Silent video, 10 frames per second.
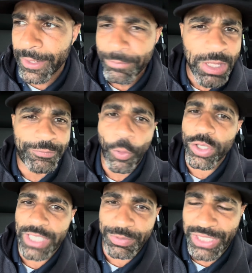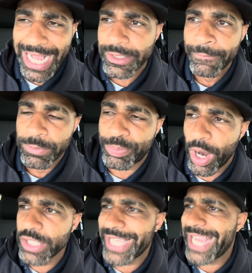He forced up shots.
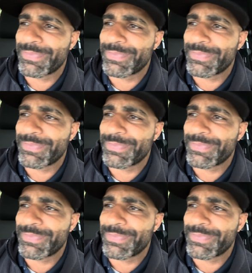LeBron James